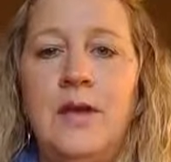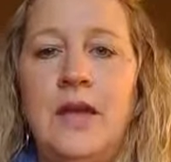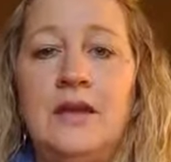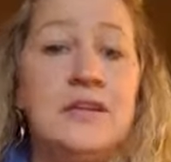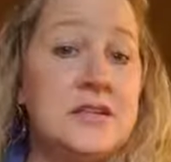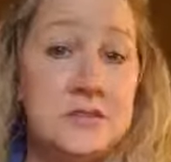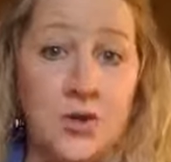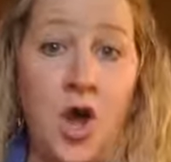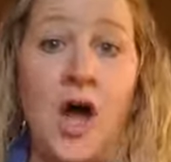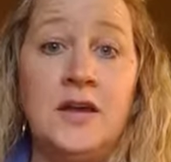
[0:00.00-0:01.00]
it does
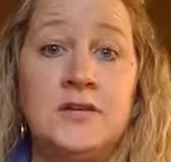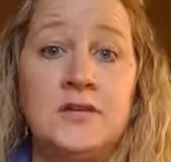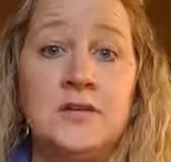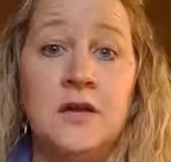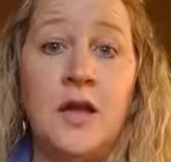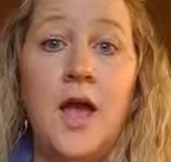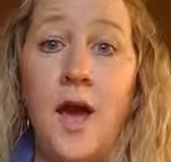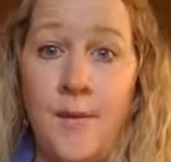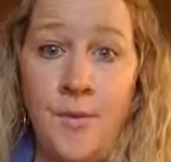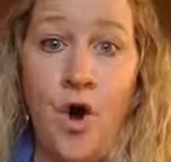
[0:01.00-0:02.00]
not
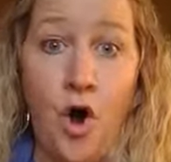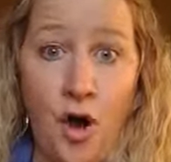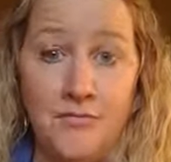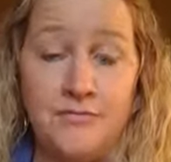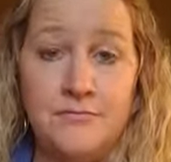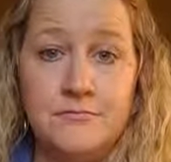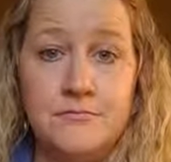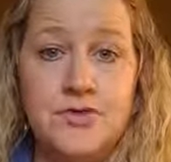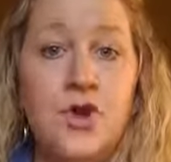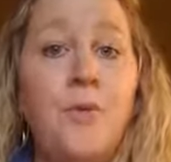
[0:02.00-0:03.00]
come off.
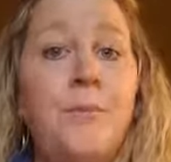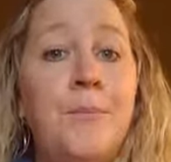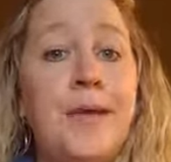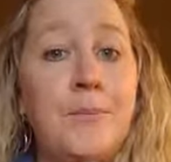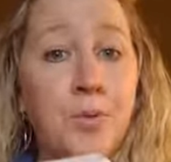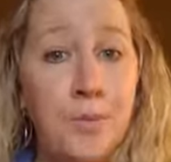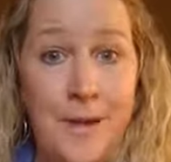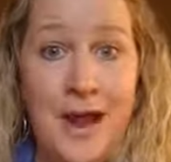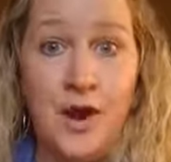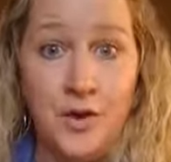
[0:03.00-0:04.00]
So be
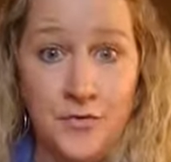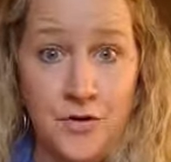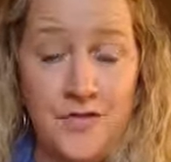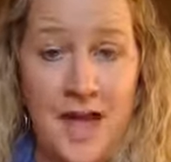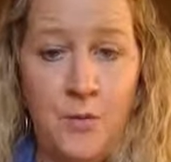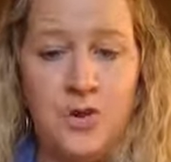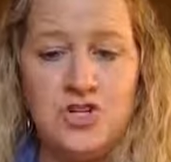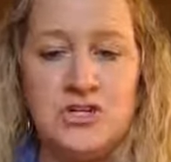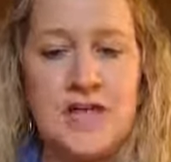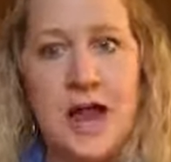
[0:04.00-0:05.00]
prepared for that, which
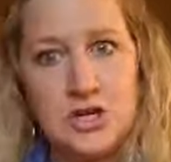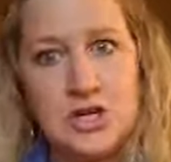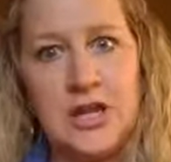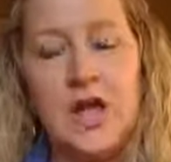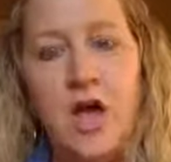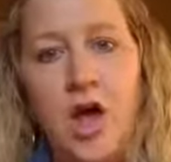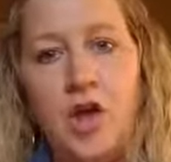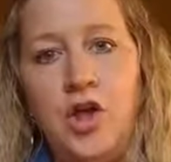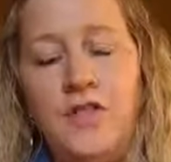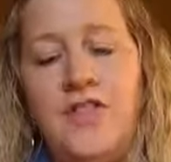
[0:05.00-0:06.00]
is actually a
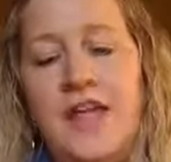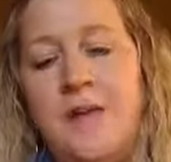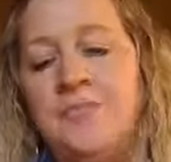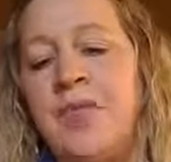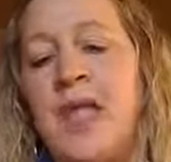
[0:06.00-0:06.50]
good thing.